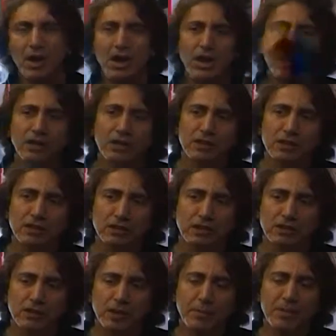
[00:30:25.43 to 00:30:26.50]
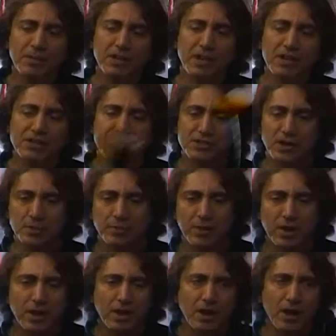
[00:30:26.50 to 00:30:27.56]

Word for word: Liberal. Let me tell you something.